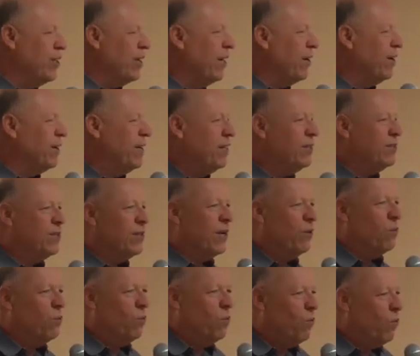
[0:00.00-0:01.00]
air. He is a
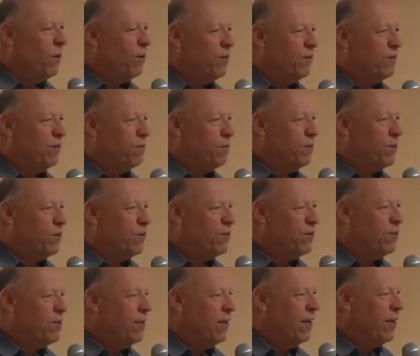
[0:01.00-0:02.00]
wonderful
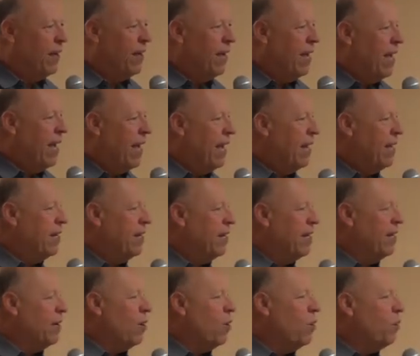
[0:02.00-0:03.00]
person. Had
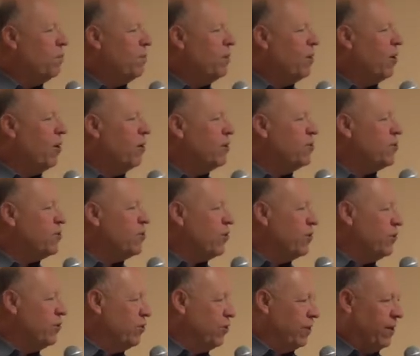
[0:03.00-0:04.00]
open heart
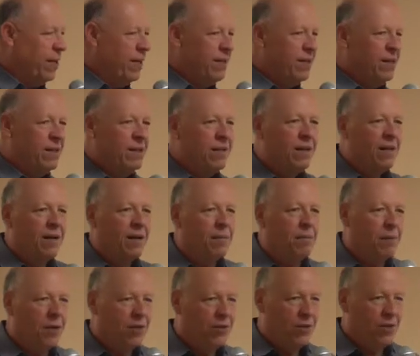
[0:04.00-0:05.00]
surgery a
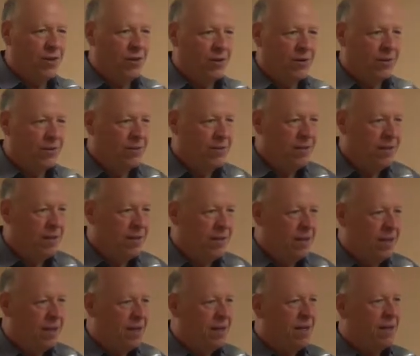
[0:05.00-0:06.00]
month ago,
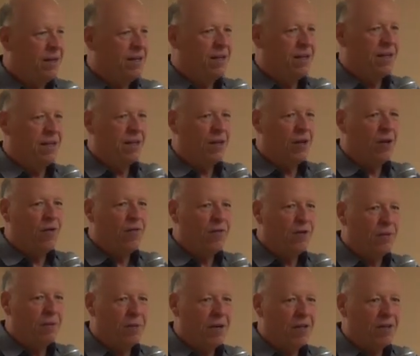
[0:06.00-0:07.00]
a little
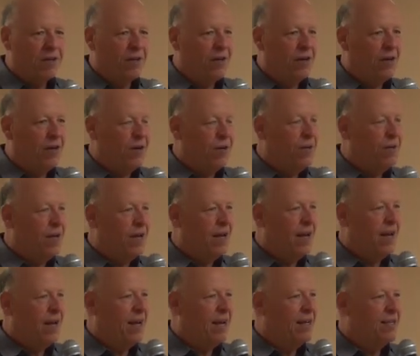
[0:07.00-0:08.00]
over a month ago,
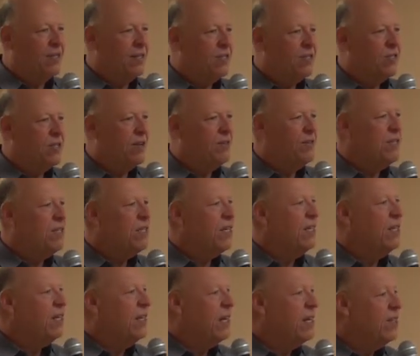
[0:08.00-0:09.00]
and
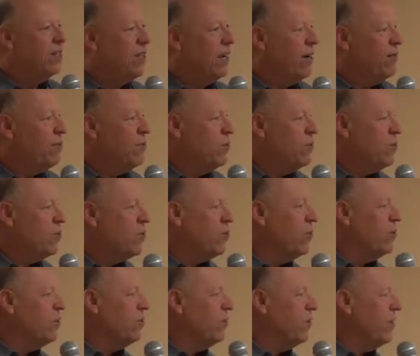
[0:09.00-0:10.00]
17 days after his
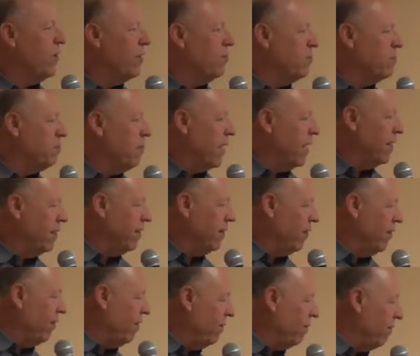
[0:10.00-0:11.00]
surgery, he was back in
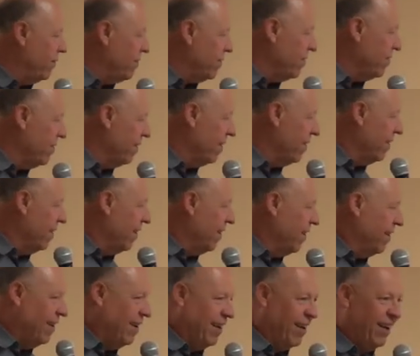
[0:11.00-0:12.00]
the office,
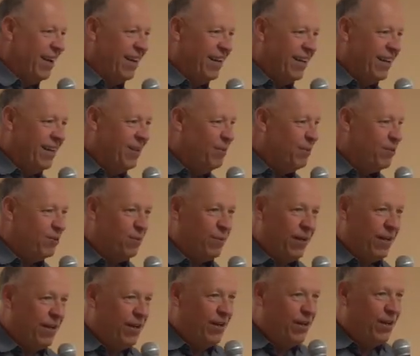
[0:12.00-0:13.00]
and he was
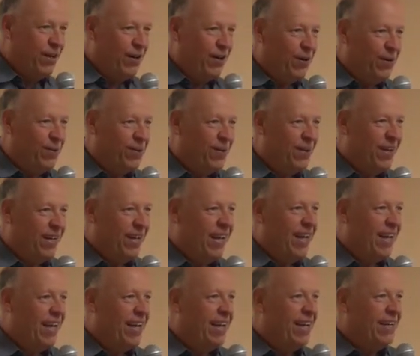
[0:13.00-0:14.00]
ready to go.
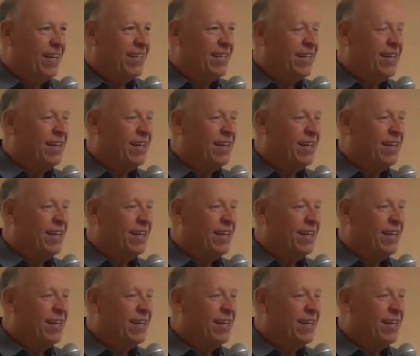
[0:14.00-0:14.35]
And